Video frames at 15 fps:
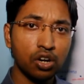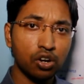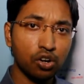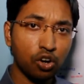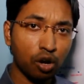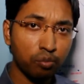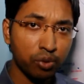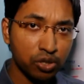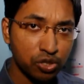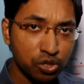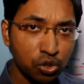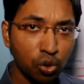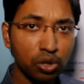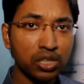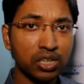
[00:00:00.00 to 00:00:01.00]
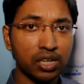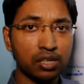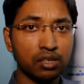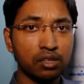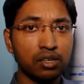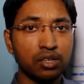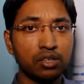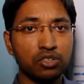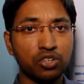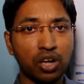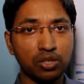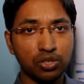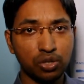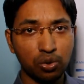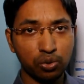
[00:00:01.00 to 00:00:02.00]
Robertsonian
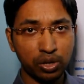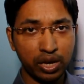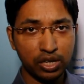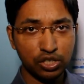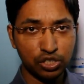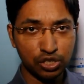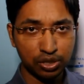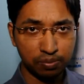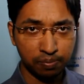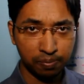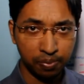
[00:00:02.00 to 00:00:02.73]
translocation.